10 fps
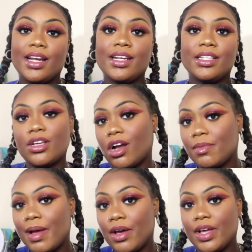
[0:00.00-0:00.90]
and to
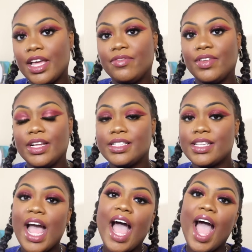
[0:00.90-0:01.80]
talk about if
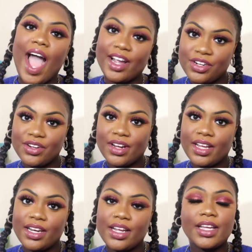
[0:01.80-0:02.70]
it's
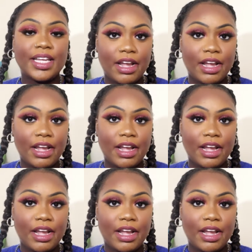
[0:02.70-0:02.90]
accurate,